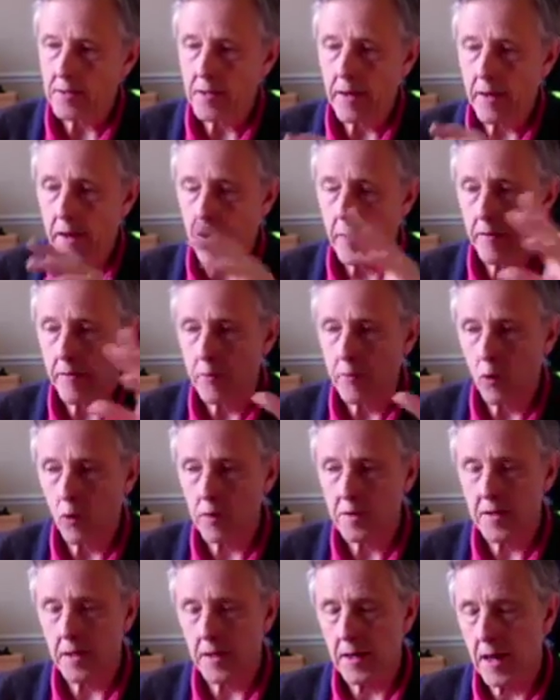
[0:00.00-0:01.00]
And then, of
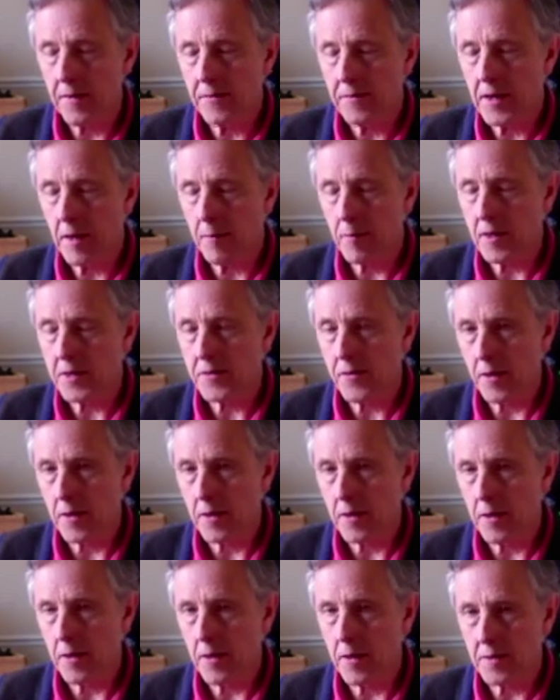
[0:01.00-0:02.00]
course, the left
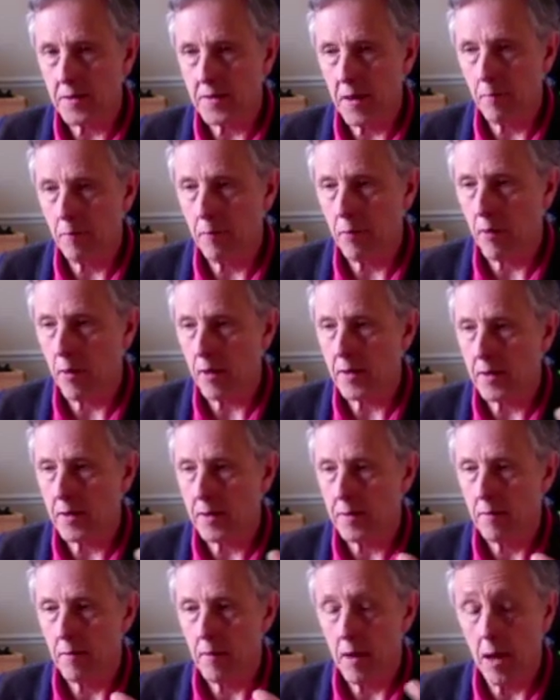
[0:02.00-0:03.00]
hemisphere at some point,
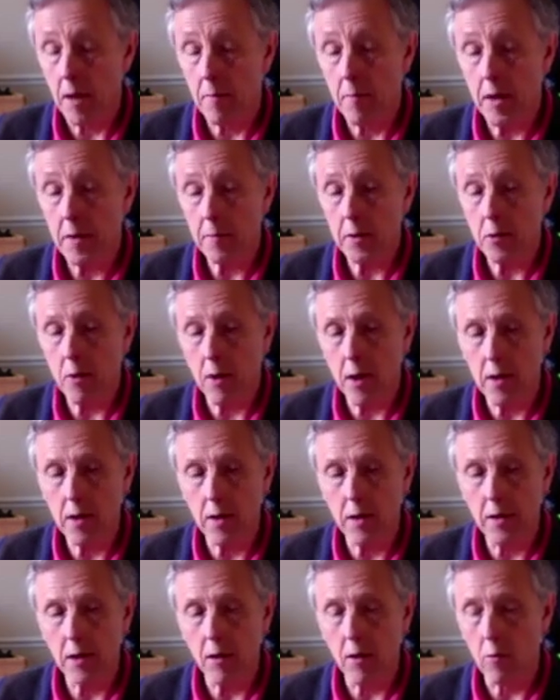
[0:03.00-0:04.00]
and maybe quite
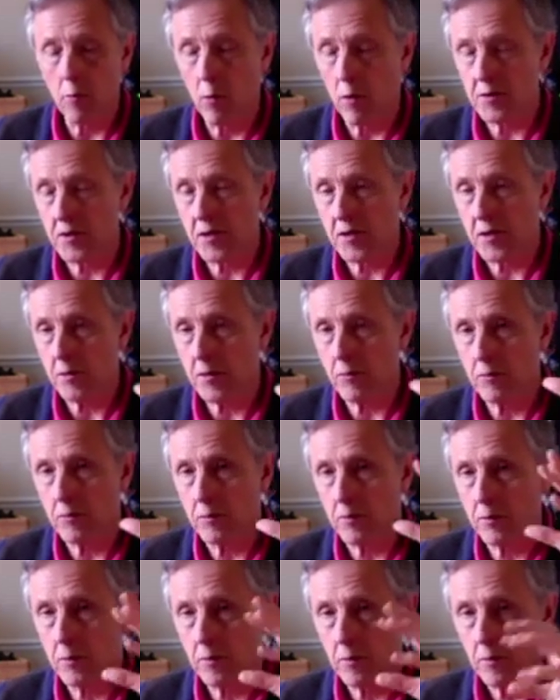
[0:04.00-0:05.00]
early on, wants to,
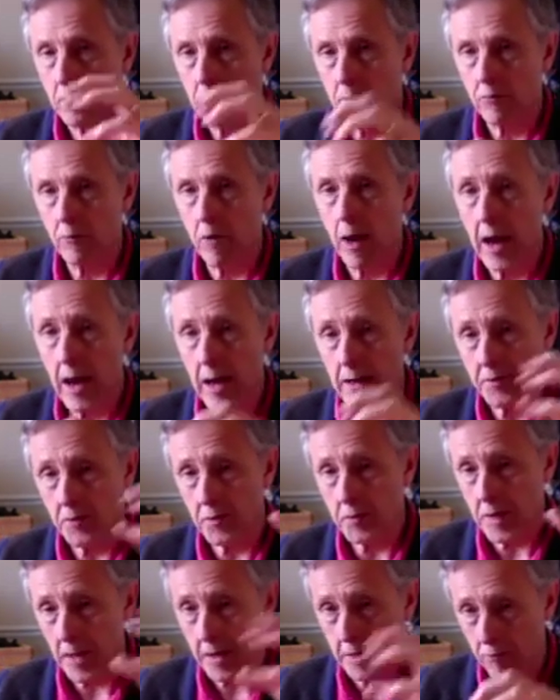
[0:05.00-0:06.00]
as you
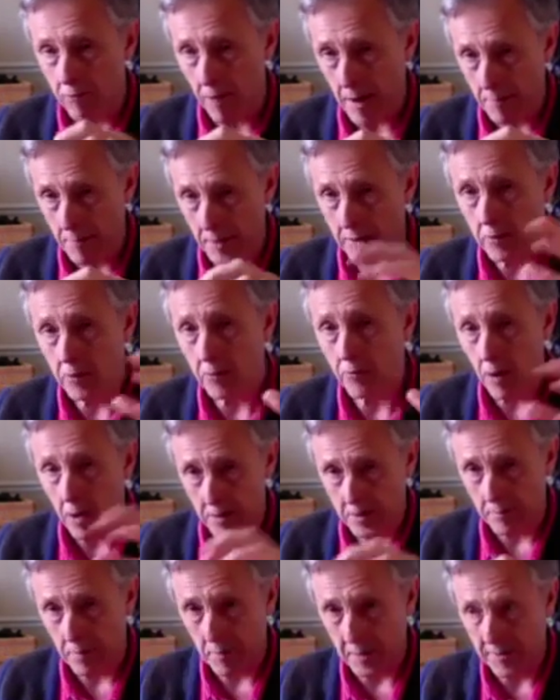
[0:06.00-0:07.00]
say,
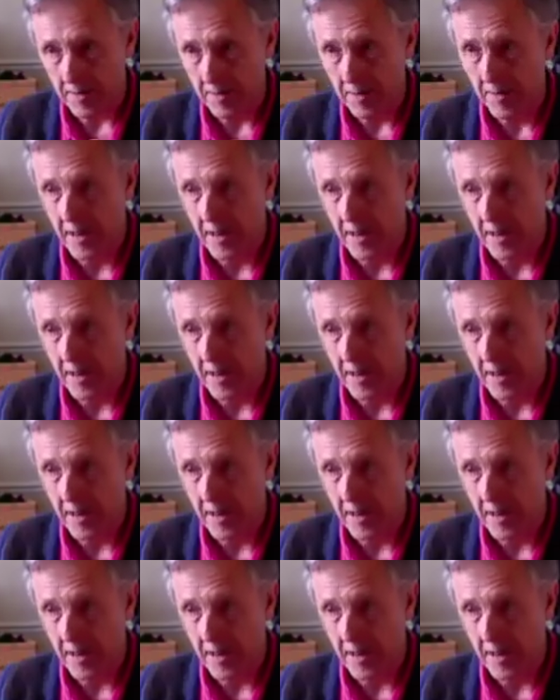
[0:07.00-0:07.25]
grasp it.